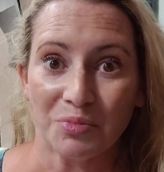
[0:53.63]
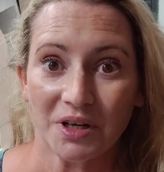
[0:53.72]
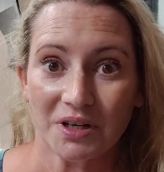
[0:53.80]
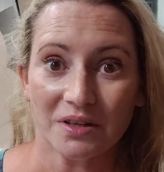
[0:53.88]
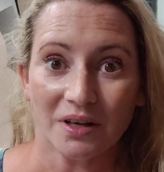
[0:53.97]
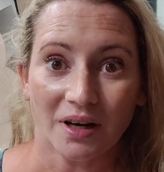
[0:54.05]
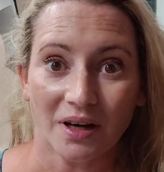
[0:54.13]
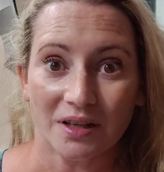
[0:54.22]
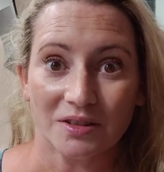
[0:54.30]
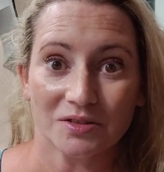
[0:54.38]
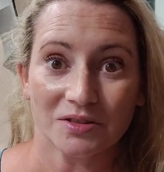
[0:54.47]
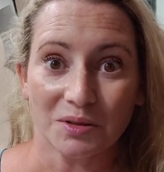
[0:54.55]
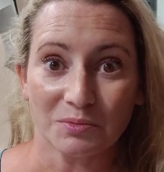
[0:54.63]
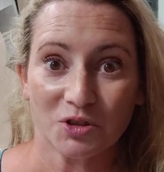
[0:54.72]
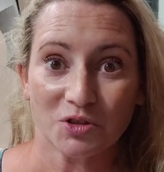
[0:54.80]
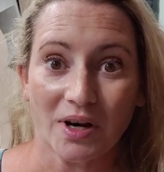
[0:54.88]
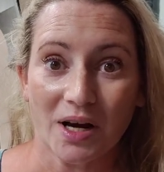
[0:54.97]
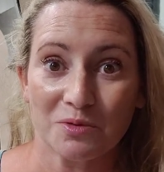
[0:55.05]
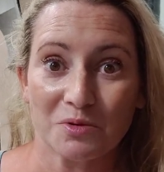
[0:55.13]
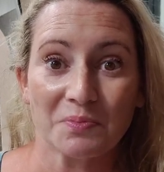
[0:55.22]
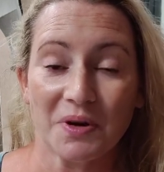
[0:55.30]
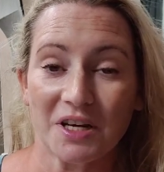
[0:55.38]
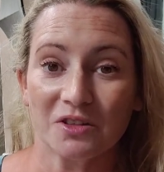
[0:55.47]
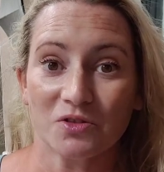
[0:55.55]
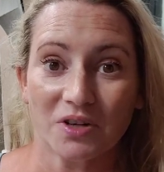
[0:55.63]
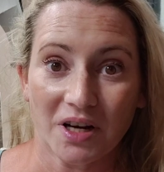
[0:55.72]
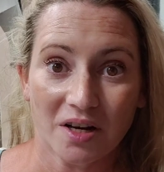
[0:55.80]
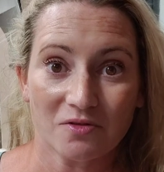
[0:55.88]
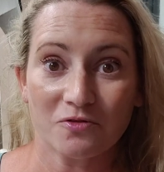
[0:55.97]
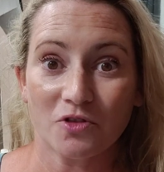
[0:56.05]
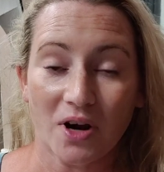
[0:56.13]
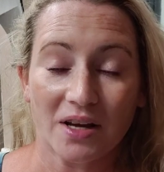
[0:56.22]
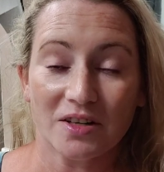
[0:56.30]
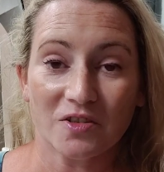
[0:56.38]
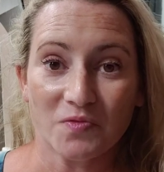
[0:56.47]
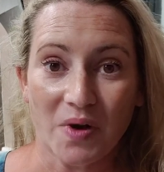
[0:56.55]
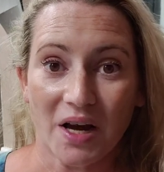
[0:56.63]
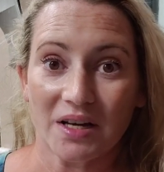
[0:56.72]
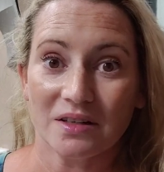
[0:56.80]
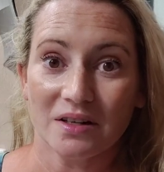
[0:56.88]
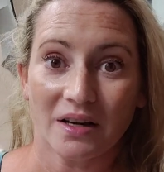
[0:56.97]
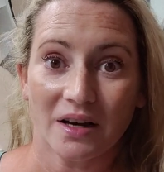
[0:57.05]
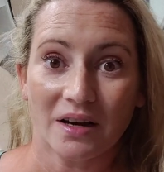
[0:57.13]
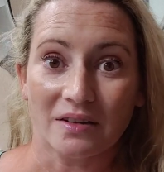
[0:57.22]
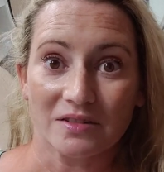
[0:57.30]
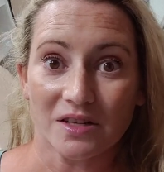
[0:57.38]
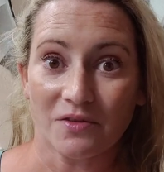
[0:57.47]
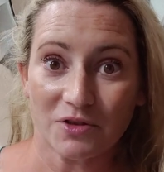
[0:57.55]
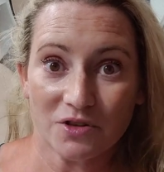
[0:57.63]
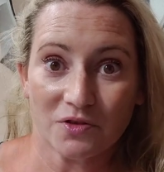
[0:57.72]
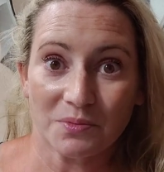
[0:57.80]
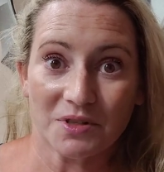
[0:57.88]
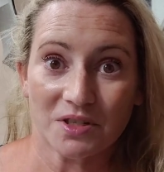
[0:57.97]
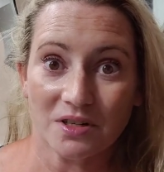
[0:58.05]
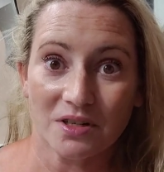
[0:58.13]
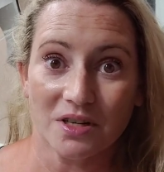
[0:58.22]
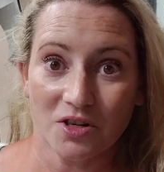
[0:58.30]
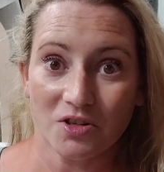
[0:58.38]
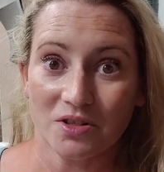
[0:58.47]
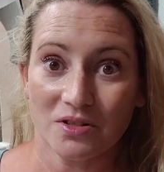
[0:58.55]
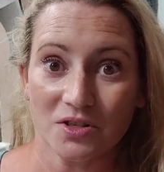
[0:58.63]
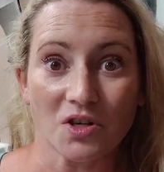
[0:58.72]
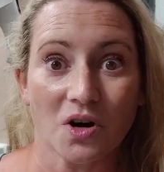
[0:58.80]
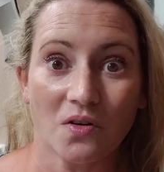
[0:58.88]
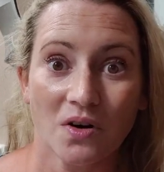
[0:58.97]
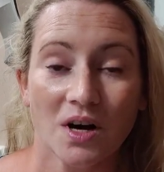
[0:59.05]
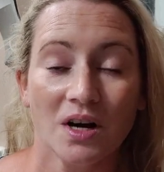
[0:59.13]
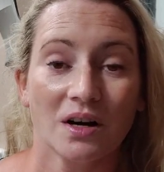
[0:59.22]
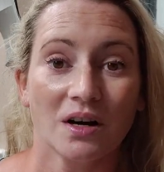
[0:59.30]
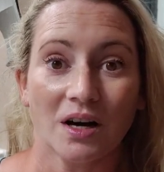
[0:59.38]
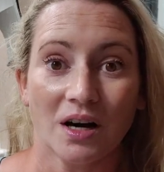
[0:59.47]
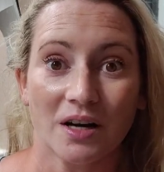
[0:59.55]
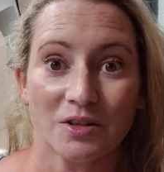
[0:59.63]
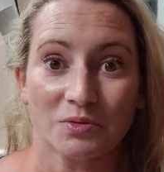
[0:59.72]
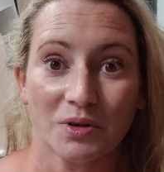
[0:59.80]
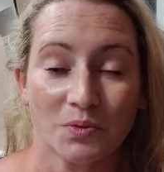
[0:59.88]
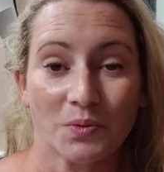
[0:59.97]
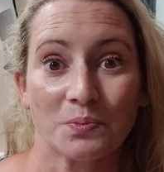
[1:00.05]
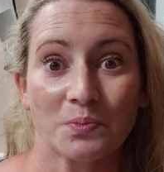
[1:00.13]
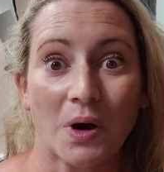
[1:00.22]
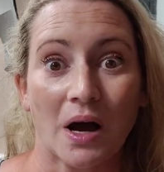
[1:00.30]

Big subscriber, Patreon friend of mine suffers from this condition, so I just want to